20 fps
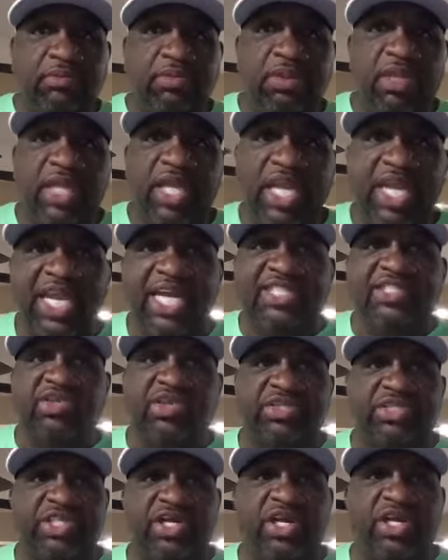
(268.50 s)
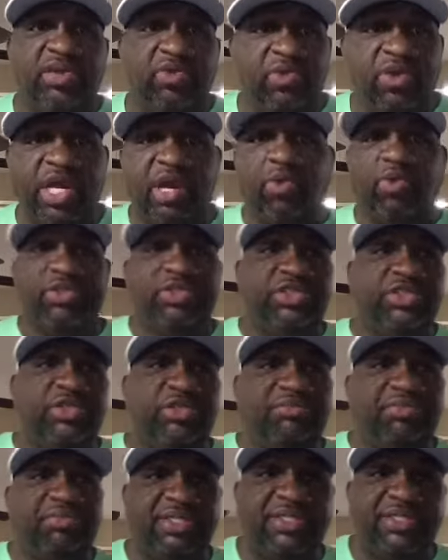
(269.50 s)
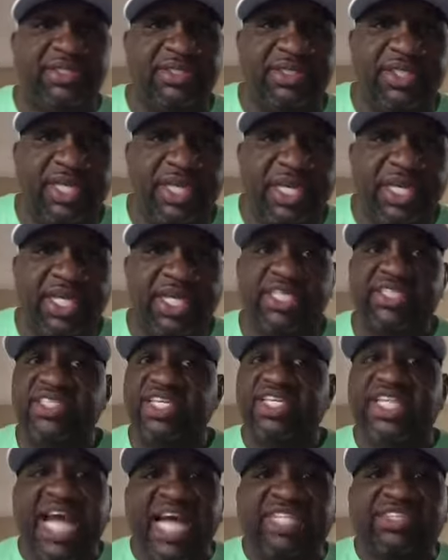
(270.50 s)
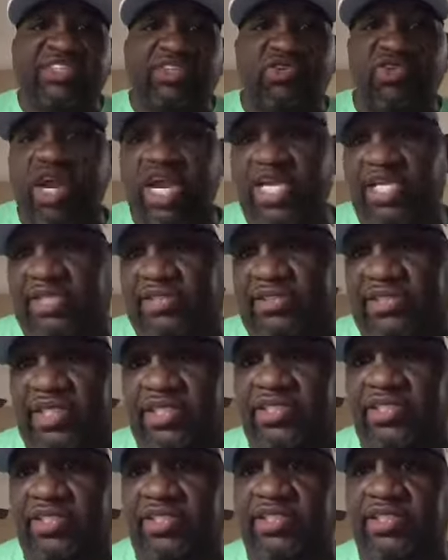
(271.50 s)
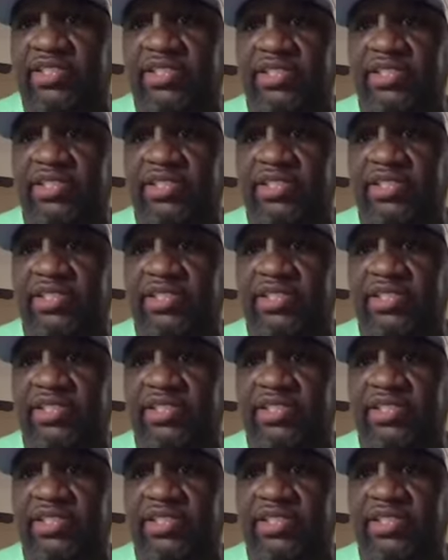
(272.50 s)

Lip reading: And I started telling him what I want to do in business. And he said, that's great, Cedric.